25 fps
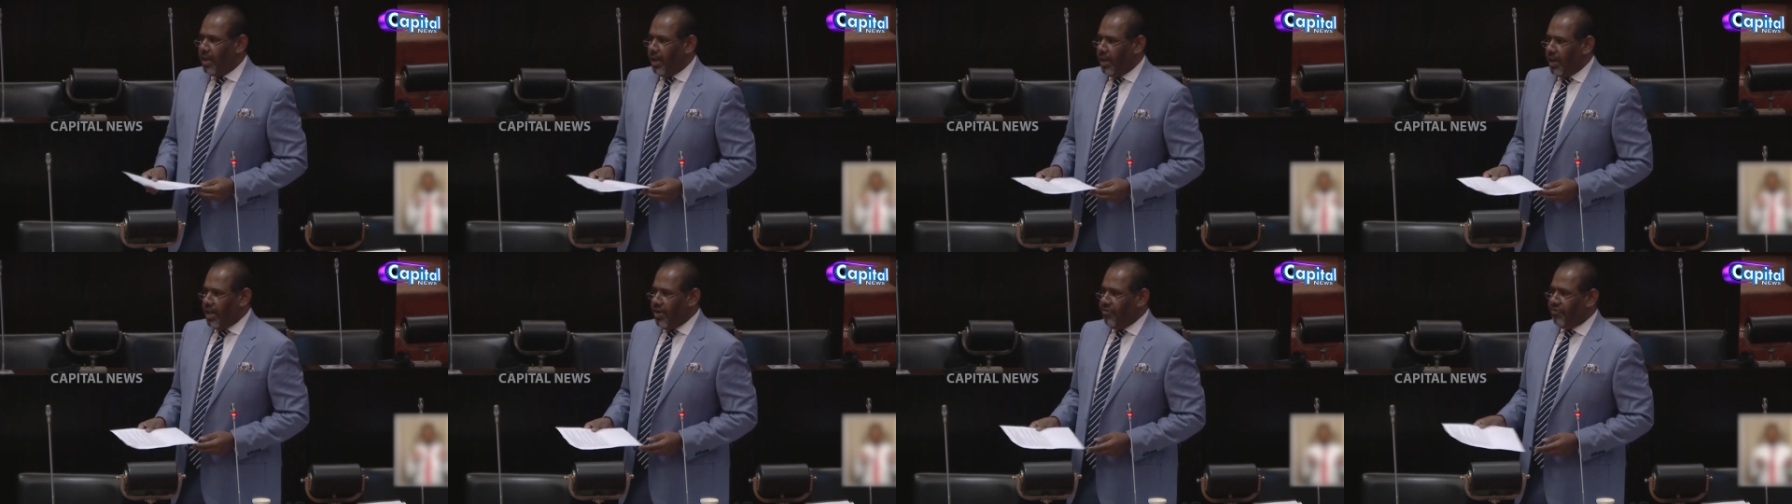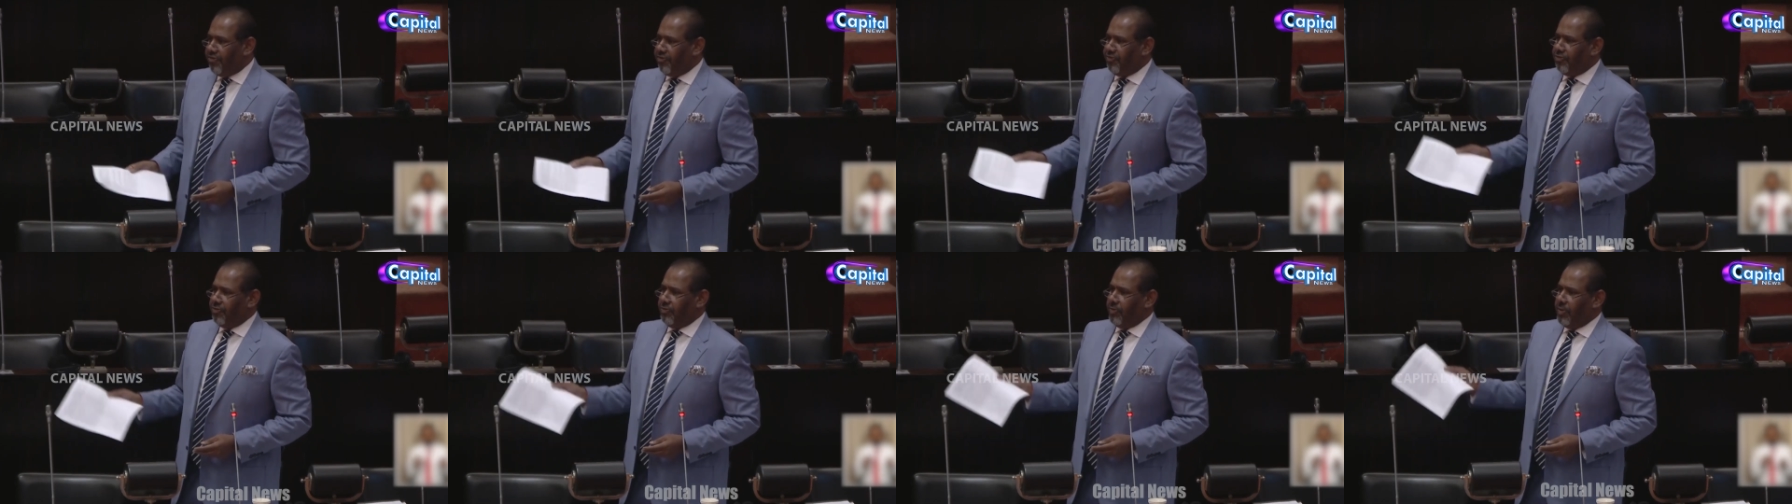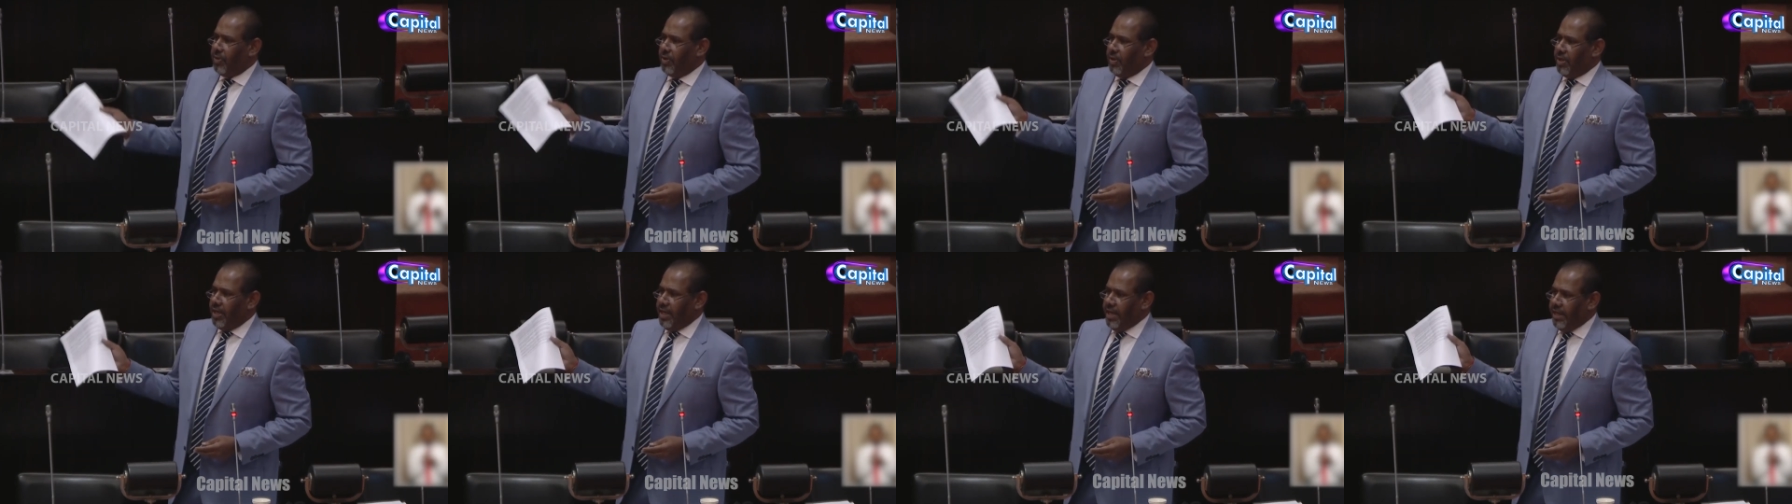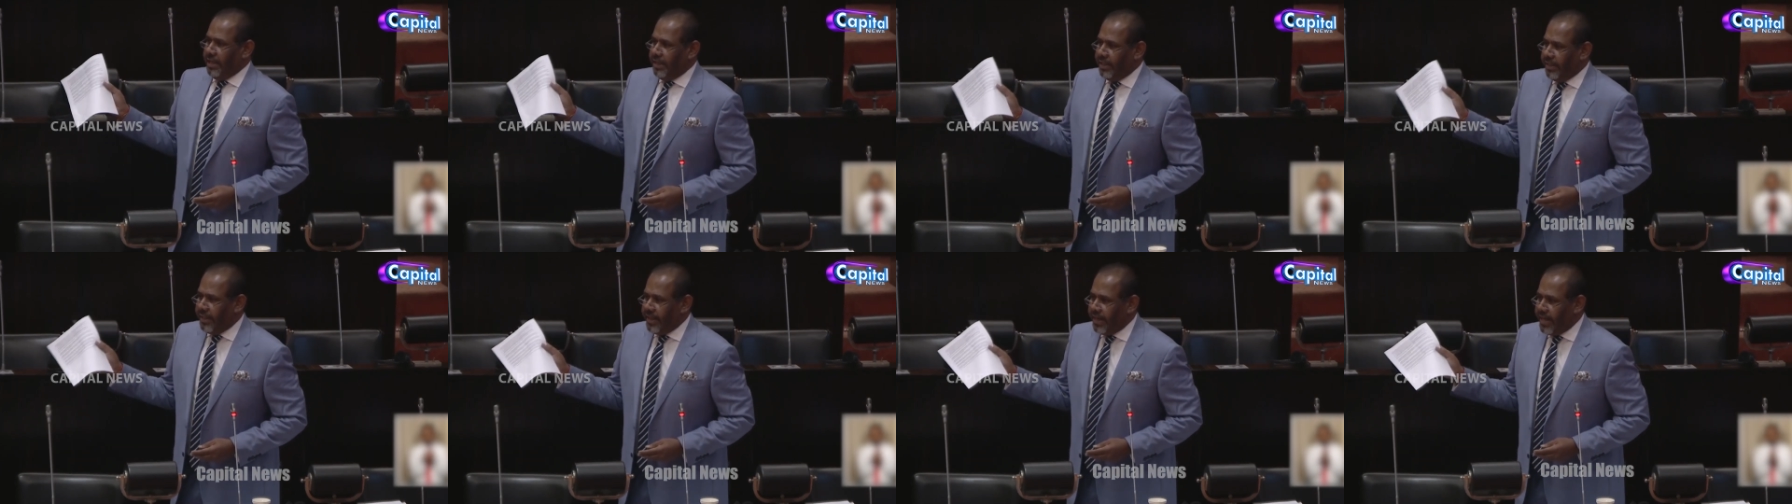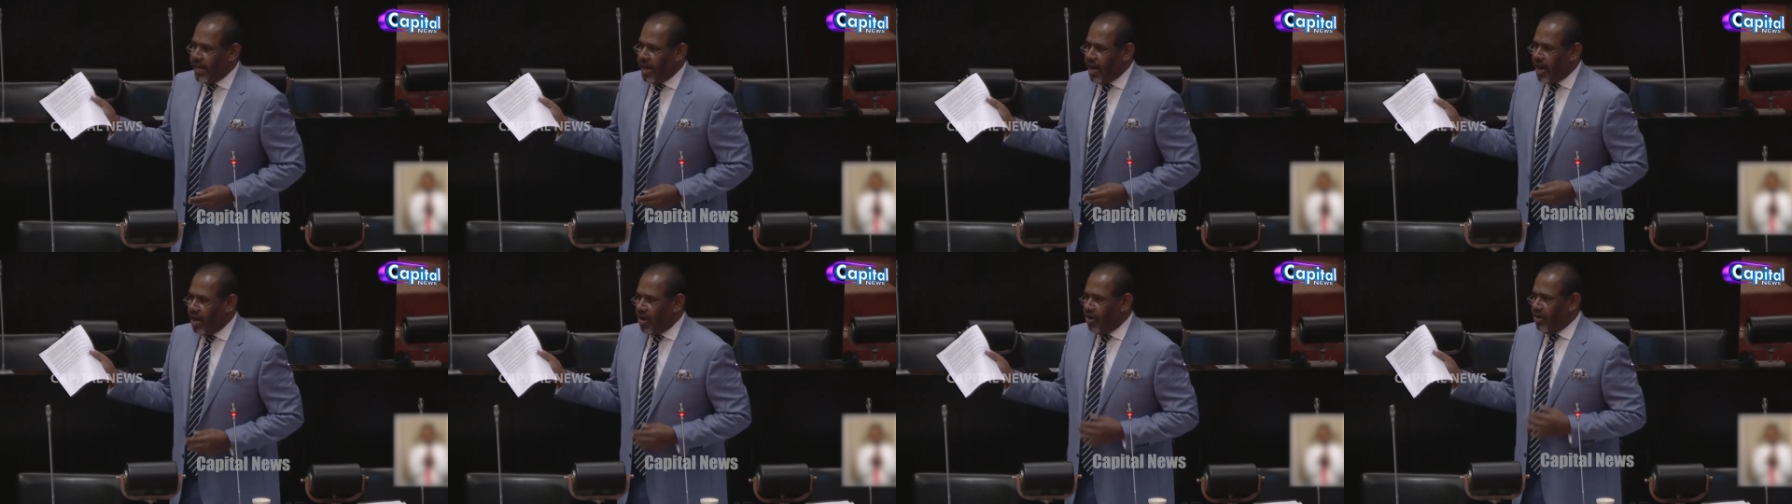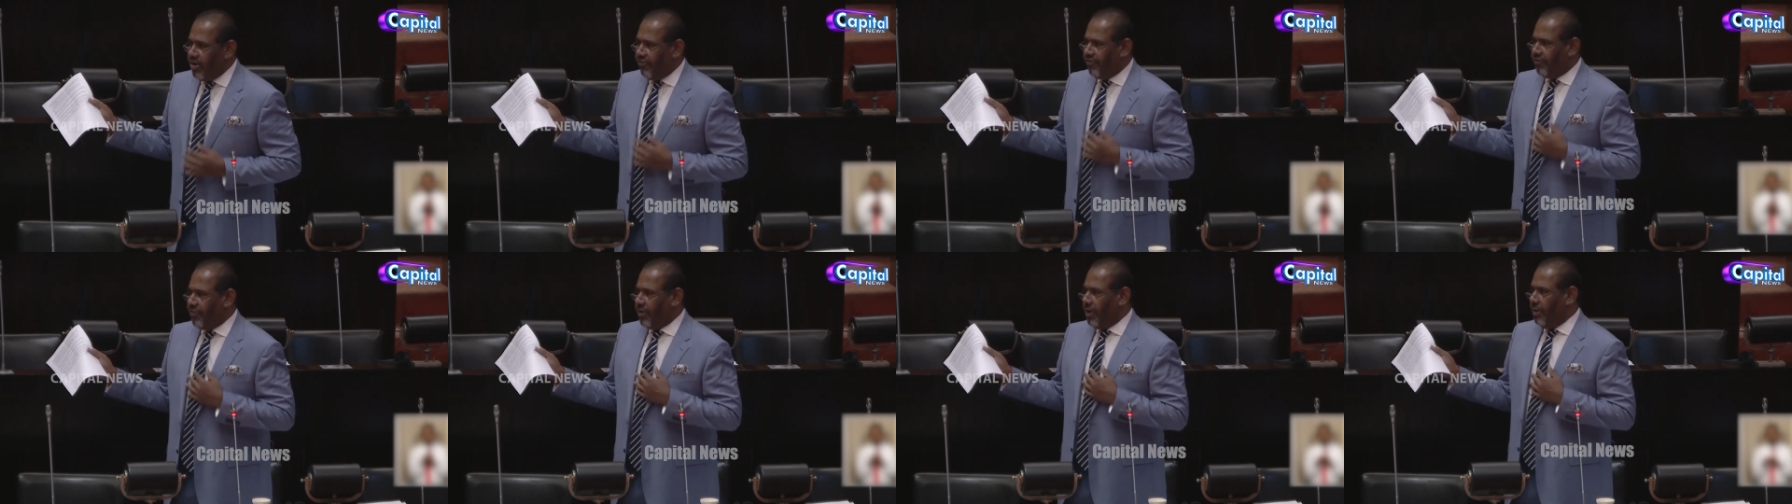If India or
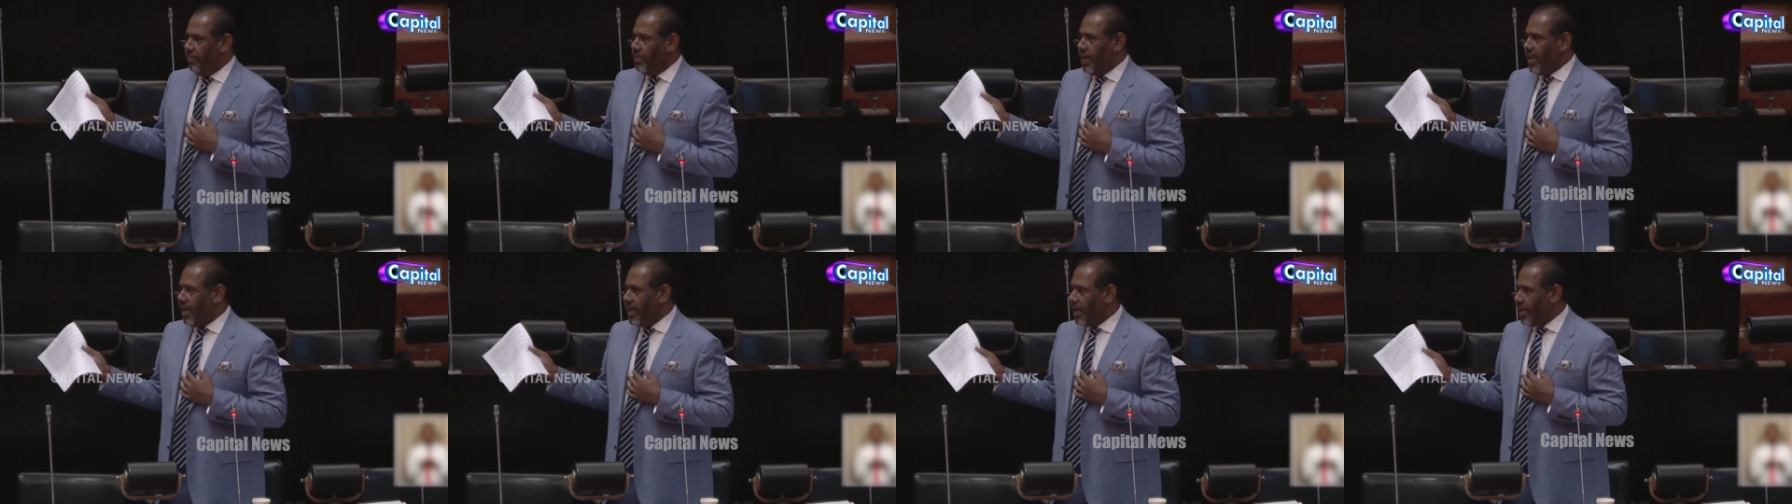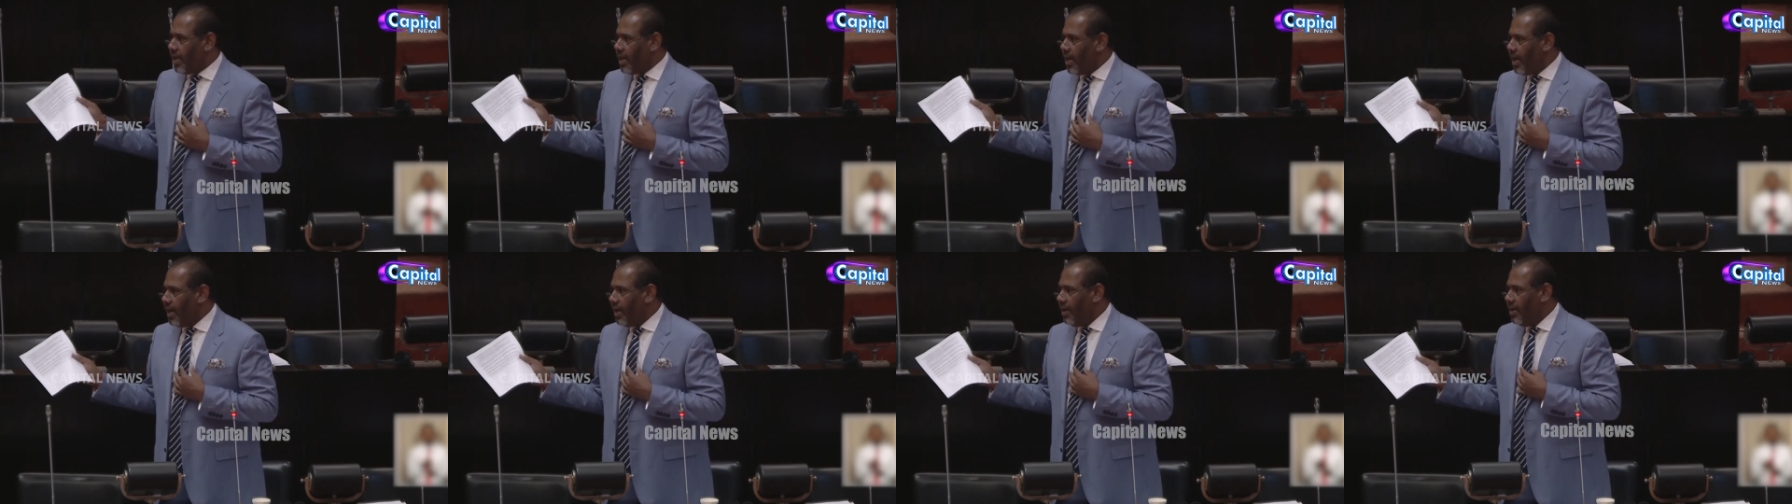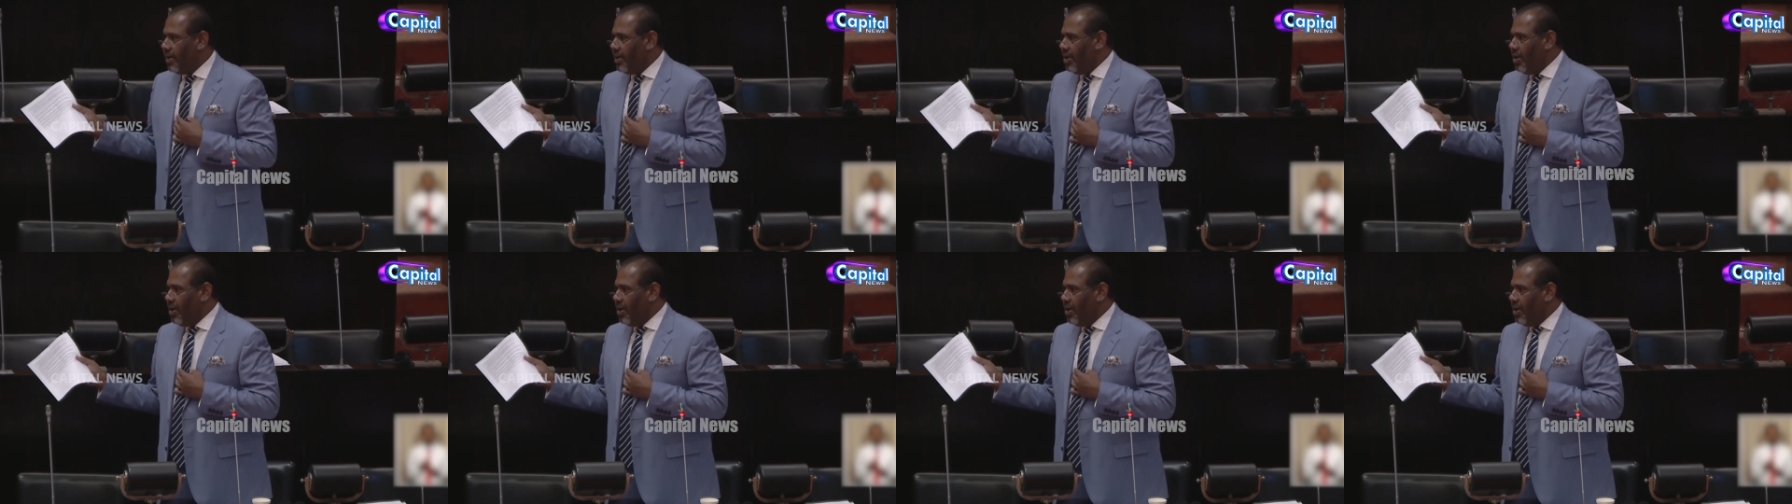if America